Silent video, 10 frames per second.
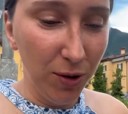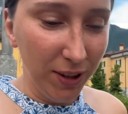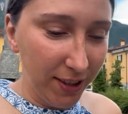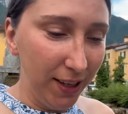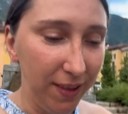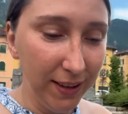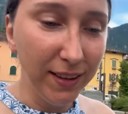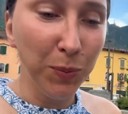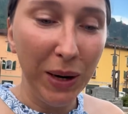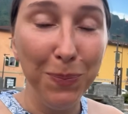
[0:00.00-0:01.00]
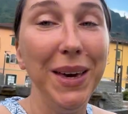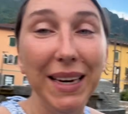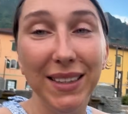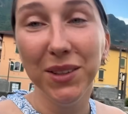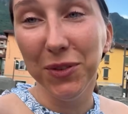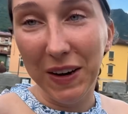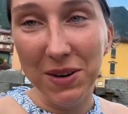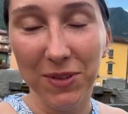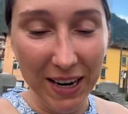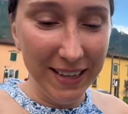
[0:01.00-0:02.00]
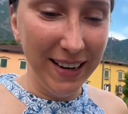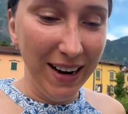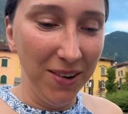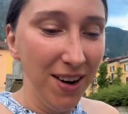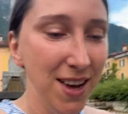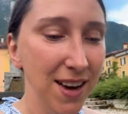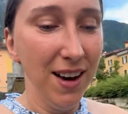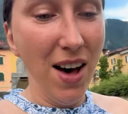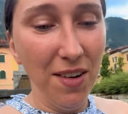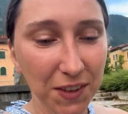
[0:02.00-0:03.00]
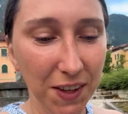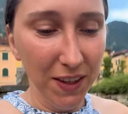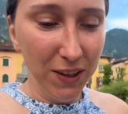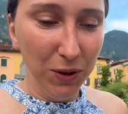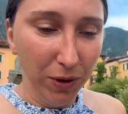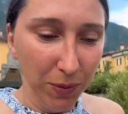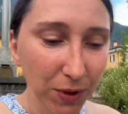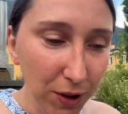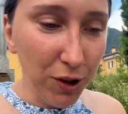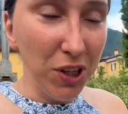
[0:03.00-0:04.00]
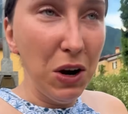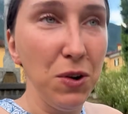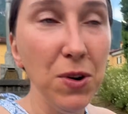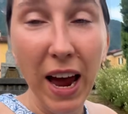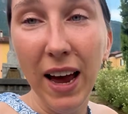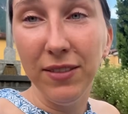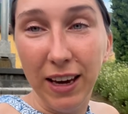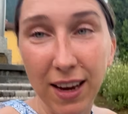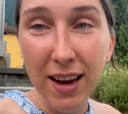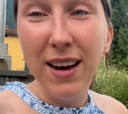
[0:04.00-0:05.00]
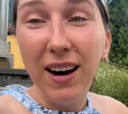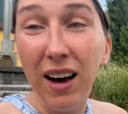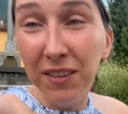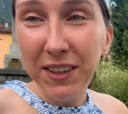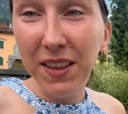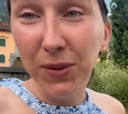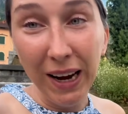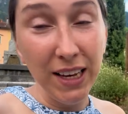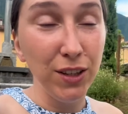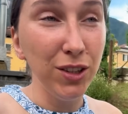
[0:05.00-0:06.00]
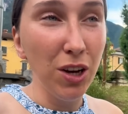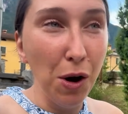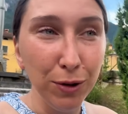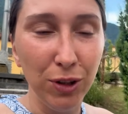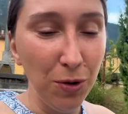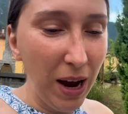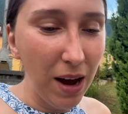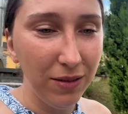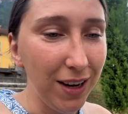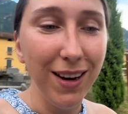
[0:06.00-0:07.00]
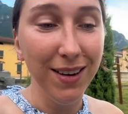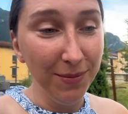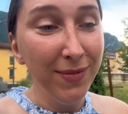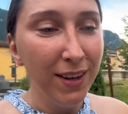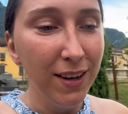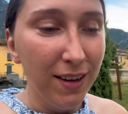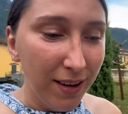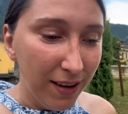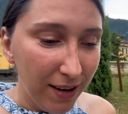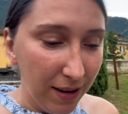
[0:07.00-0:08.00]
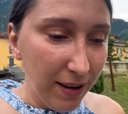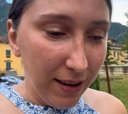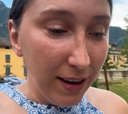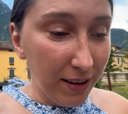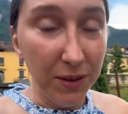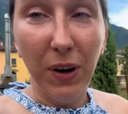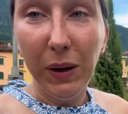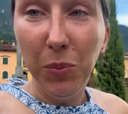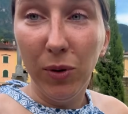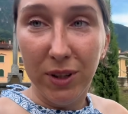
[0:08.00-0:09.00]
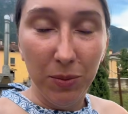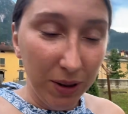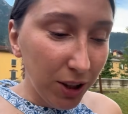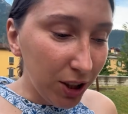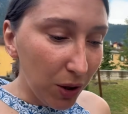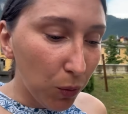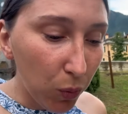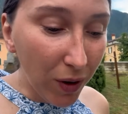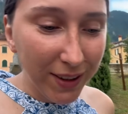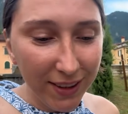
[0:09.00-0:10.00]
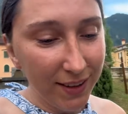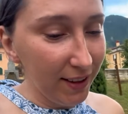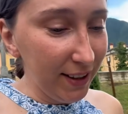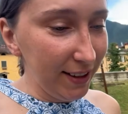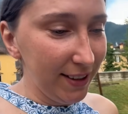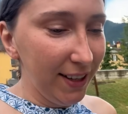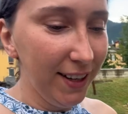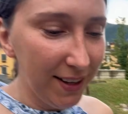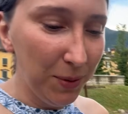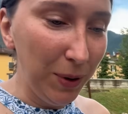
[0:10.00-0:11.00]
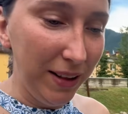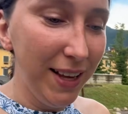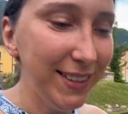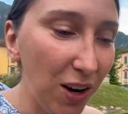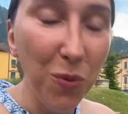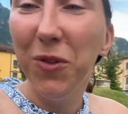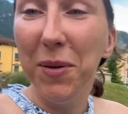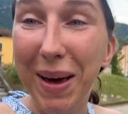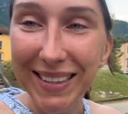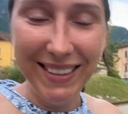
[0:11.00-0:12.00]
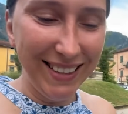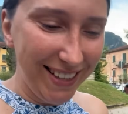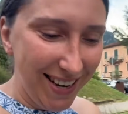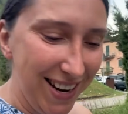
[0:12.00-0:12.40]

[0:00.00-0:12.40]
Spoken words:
Honestly, this is my biggest fear right now. After the storm so heavy, after the rain so heavy, it is very possible she won't start. Well, let's hope for the best.